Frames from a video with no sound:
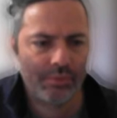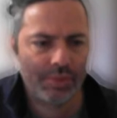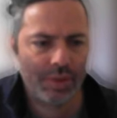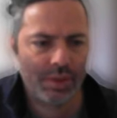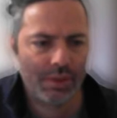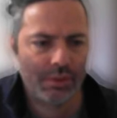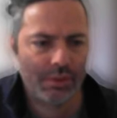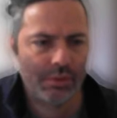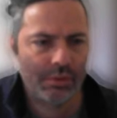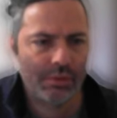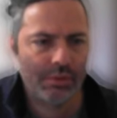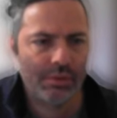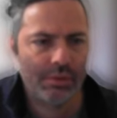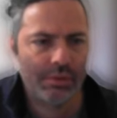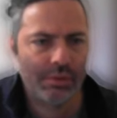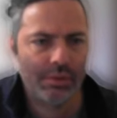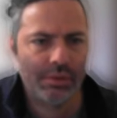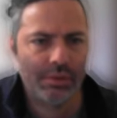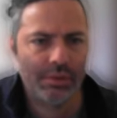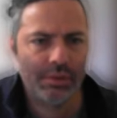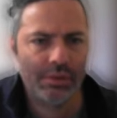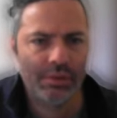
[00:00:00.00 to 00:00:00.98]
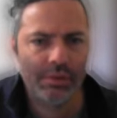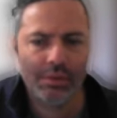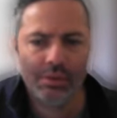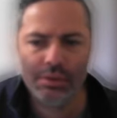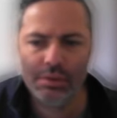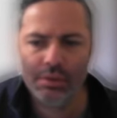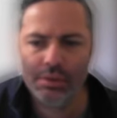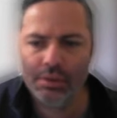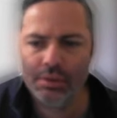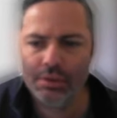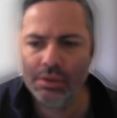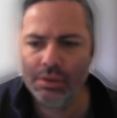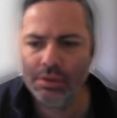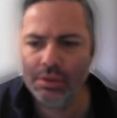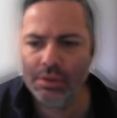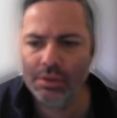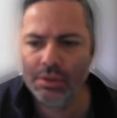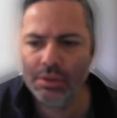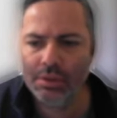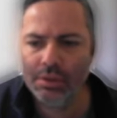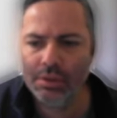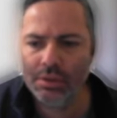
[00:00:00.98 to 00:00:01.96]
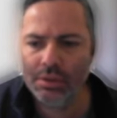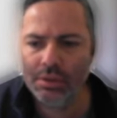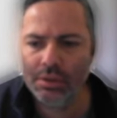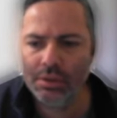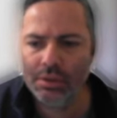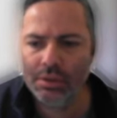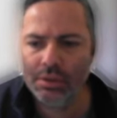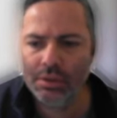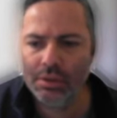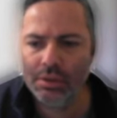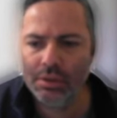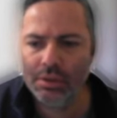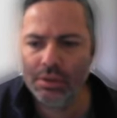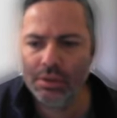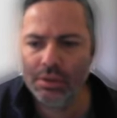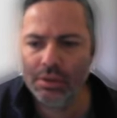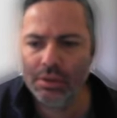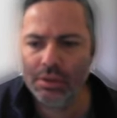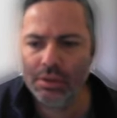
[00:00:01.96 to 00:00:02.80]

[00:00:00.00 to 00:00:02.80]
Nothing is said.